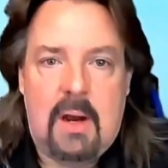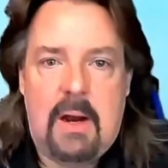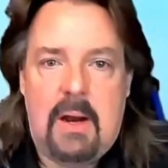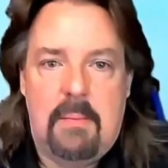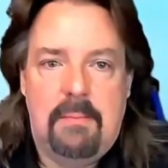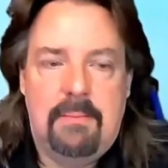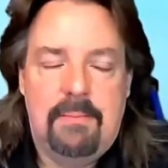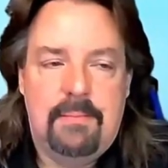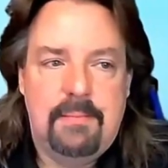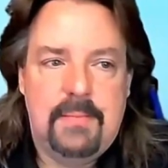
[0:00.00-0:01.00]
um,
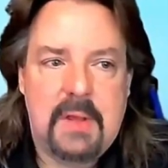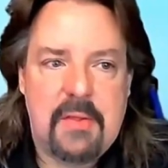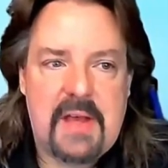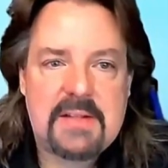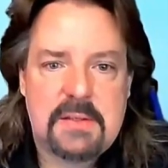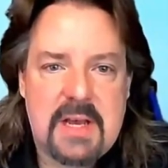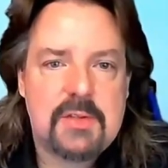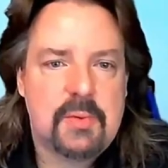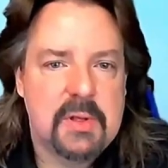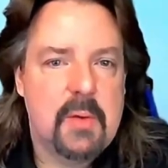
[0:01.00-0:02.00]
you know that's that's
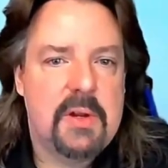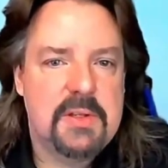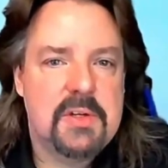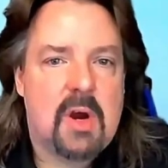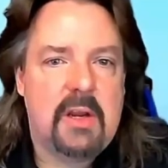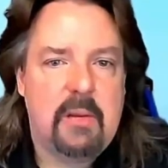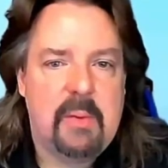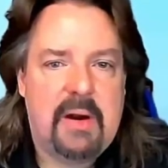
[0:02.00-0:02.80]
really what it's talking about.